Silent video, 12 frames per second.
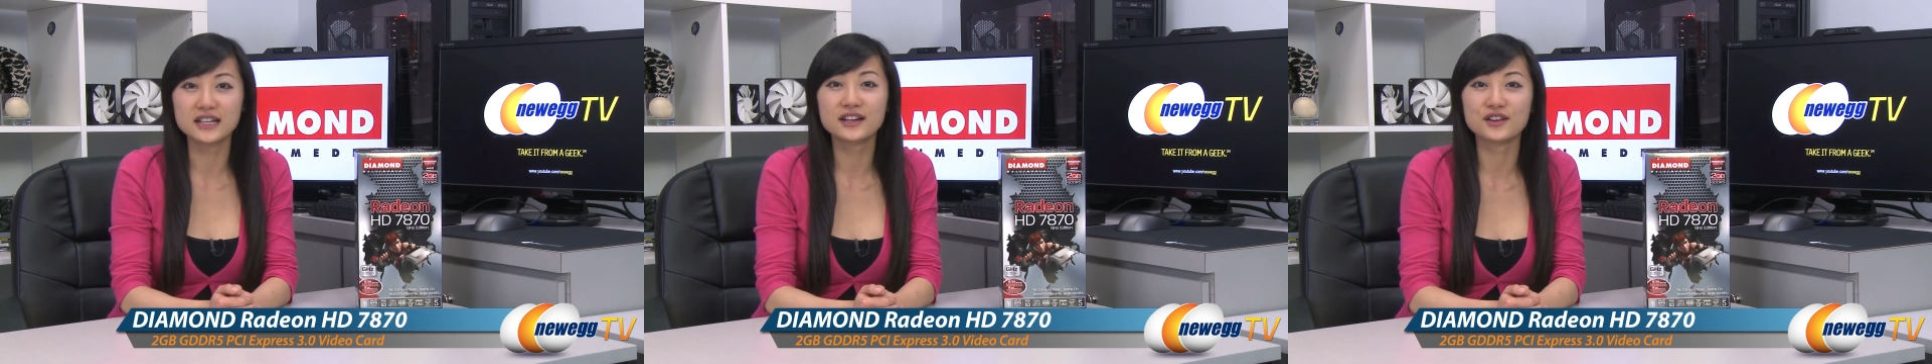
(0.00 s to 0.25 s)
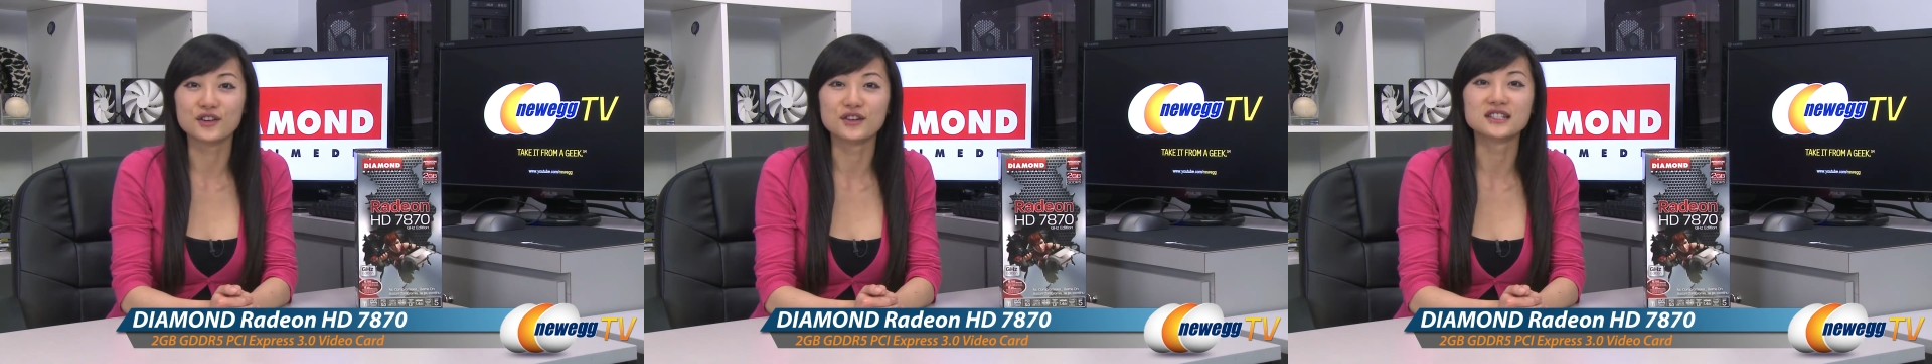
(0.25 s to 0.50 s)

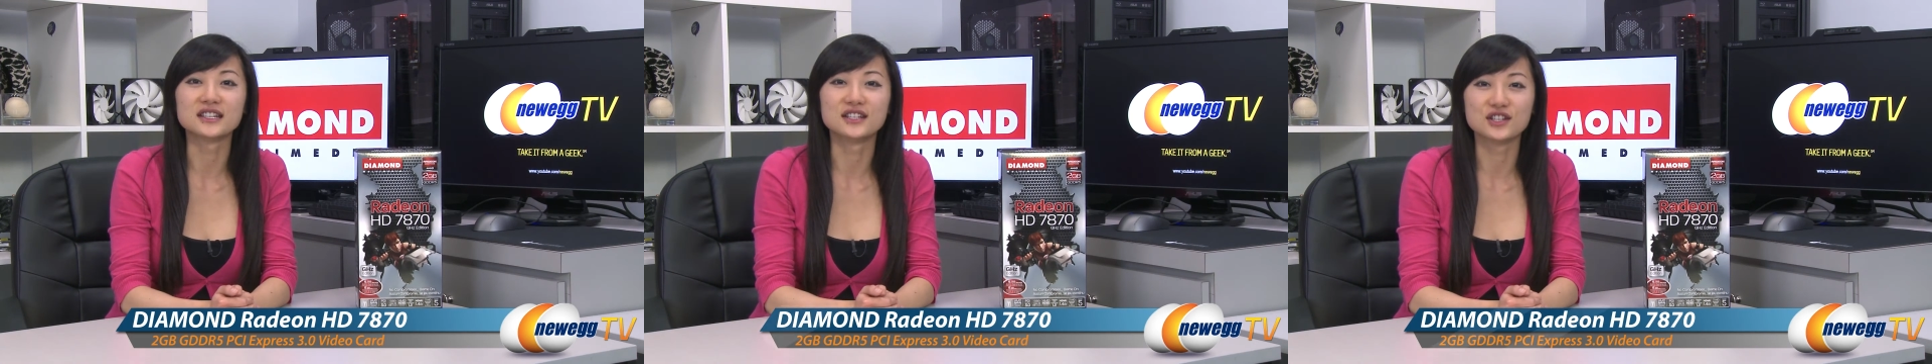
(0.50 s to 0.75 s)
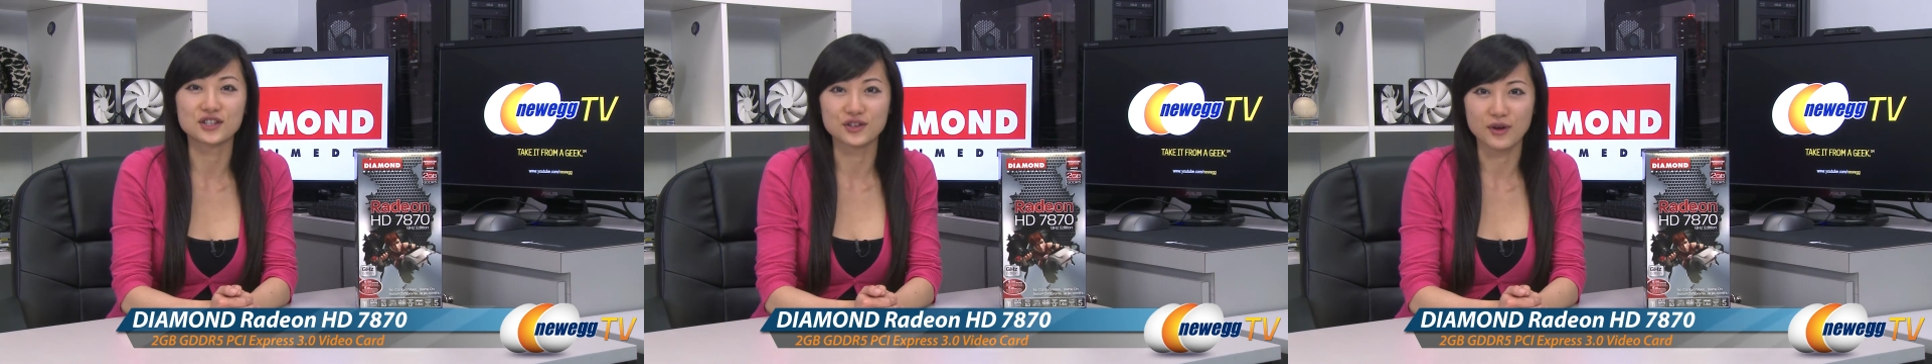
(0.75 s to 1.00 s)
GHz
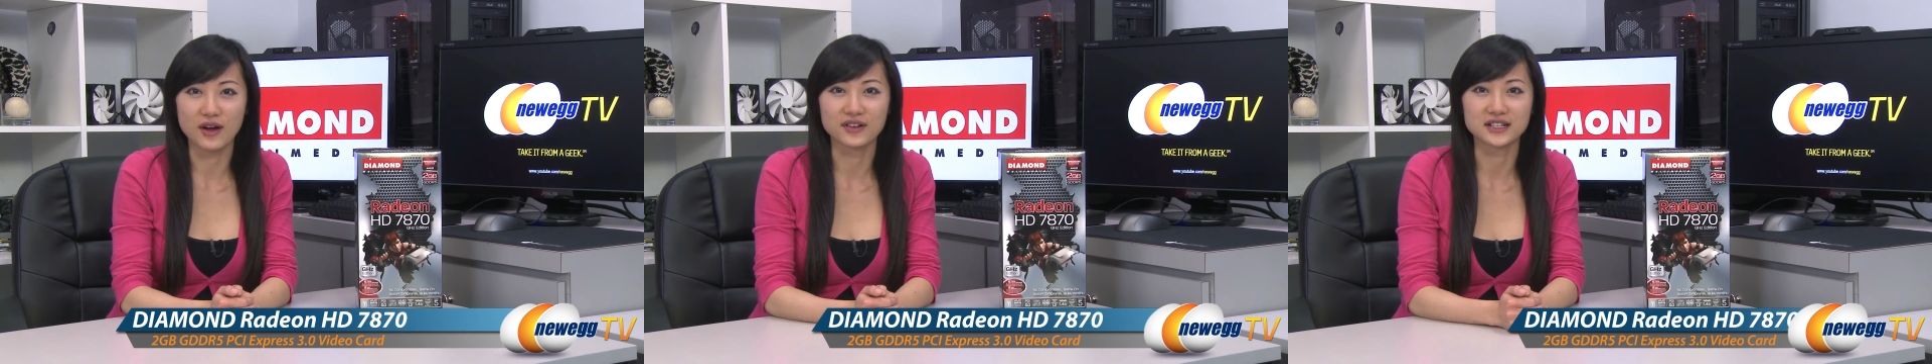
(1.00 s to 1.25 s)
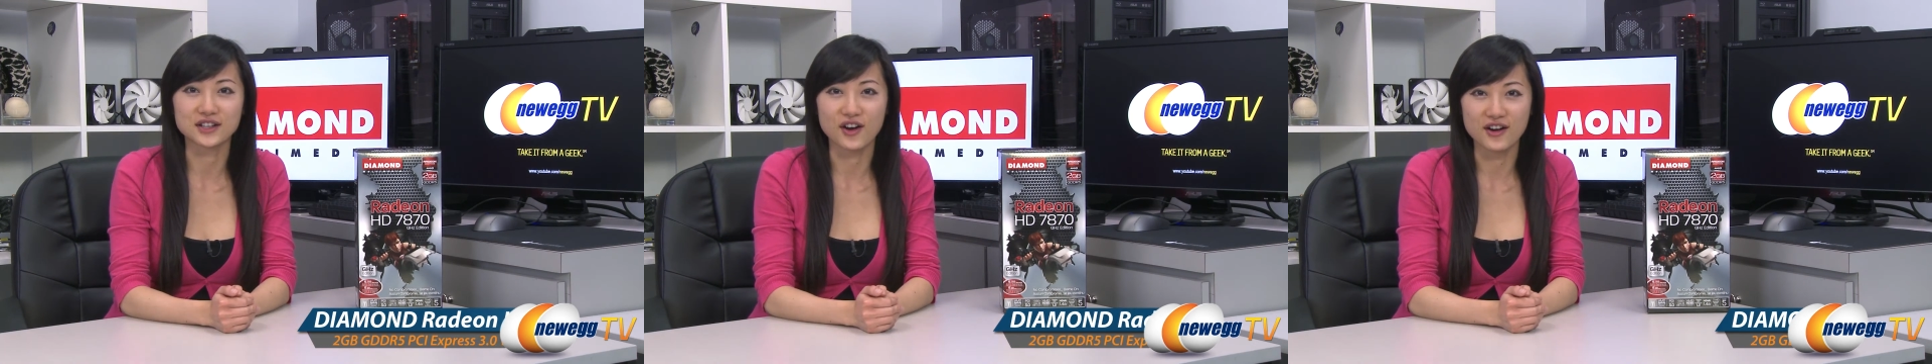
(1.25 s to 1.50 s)
Edition
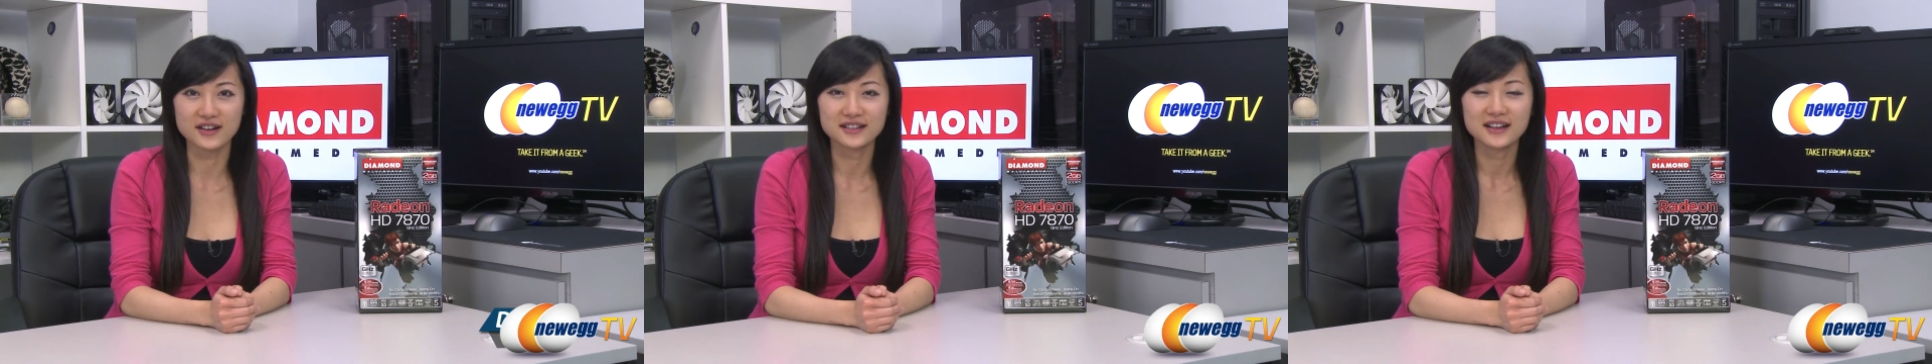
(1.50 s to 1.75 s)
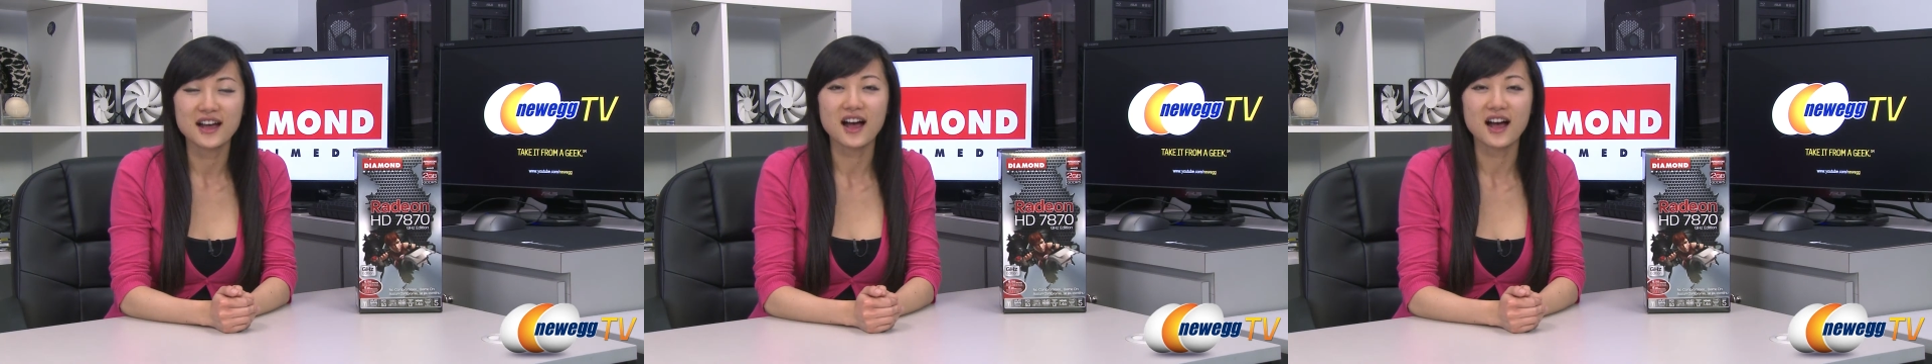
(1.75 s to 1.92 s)
graphics card.